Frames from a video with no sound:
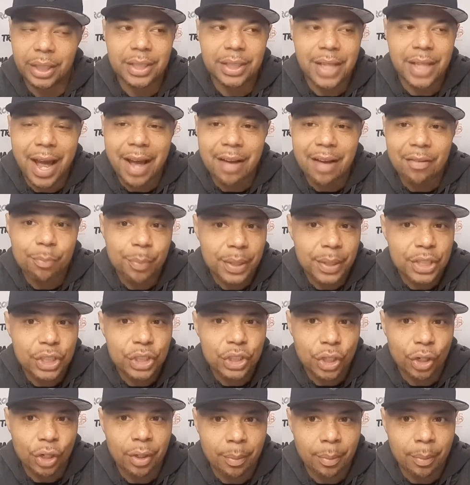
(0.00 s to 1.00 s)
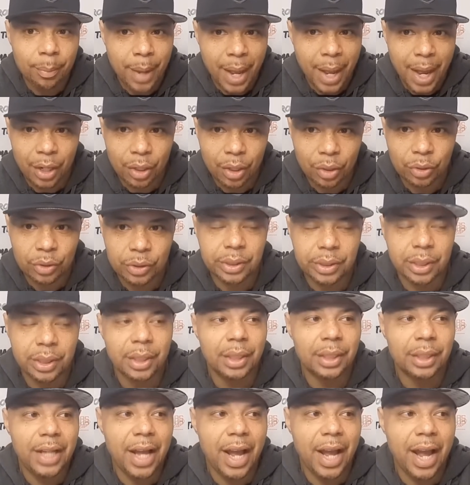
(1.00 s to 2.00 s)
There have been certain
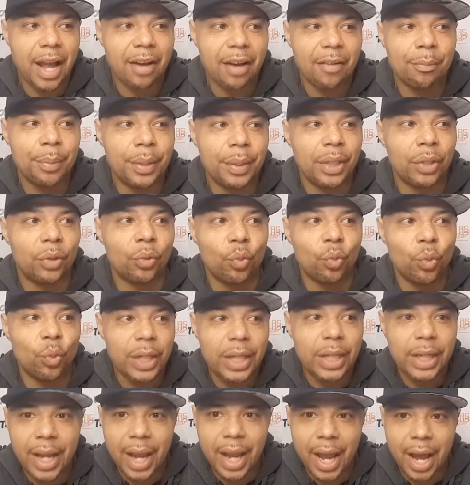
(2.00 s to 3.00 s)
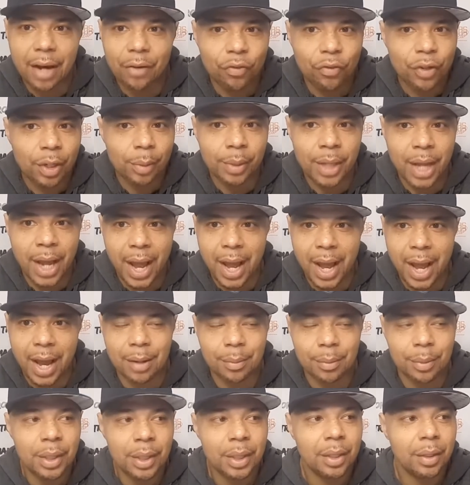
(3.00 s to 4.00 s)
battles that have been recapped from the
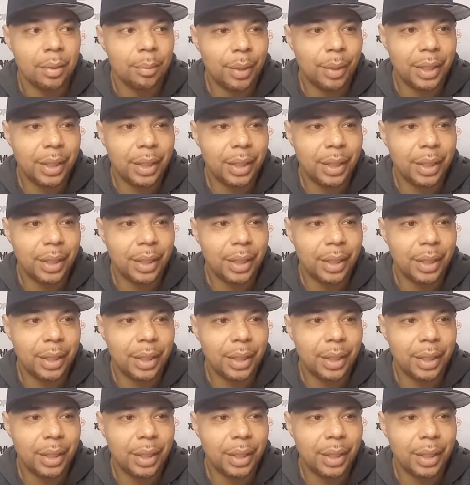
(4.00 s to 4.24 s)
app,